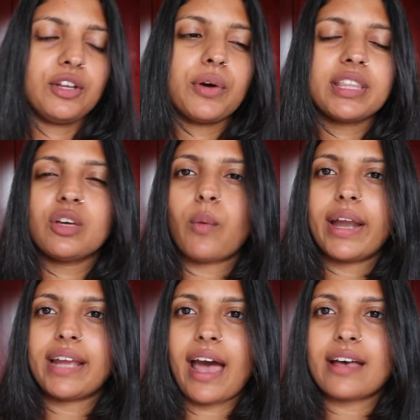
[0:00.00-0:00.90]
you don't get the
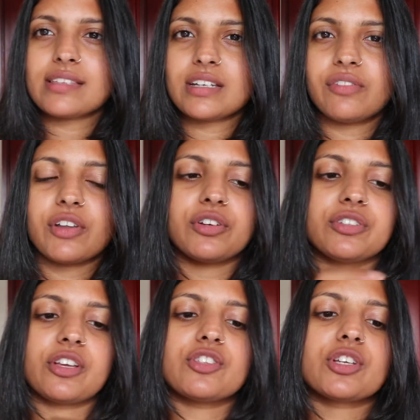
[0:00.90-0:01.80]
white cast of other
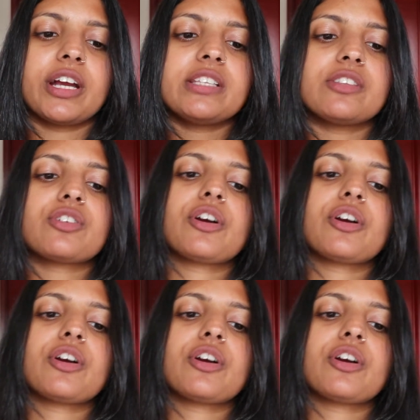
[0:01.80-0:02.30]
sunscreens. It's